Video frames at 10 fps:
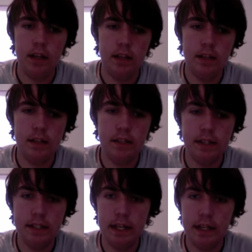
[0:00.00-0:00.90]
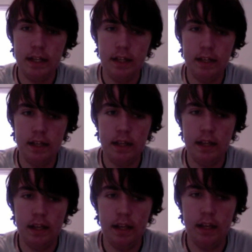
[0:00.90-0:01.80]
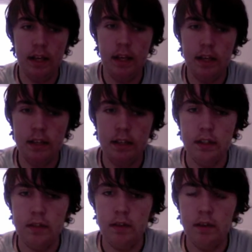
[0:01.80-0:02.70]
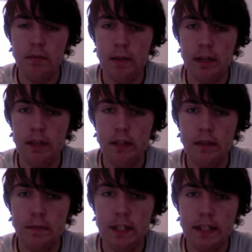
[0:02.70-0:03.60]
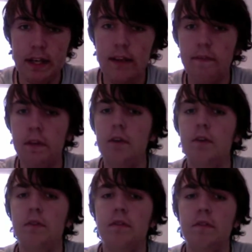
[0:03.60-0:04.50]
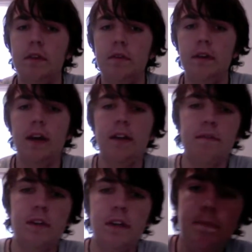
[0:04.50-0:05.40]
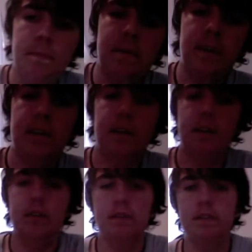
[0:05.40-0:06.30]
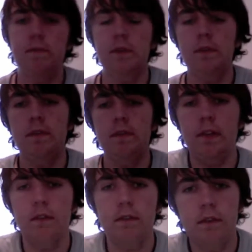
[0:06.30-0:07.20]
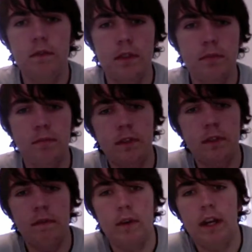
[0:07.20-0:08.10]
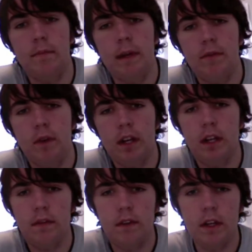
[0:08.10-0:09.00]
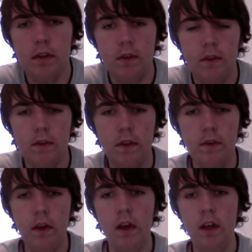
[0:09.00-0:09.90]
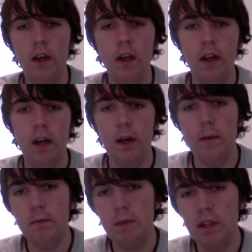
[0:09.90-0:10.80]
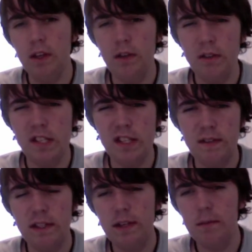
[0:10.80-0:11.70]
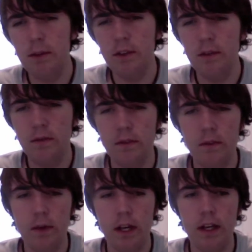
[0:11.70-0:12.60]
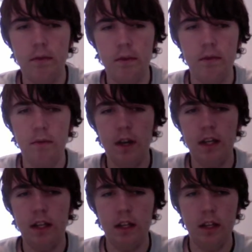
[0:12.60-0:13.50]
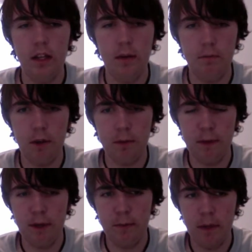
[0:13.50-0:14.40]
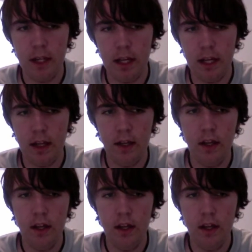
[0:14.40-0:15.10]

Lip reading: This is the second this is my second video review I've done. The first video review was my Frantic video review. I'm gonna do similar to what I did with the Frantic, talk about the play,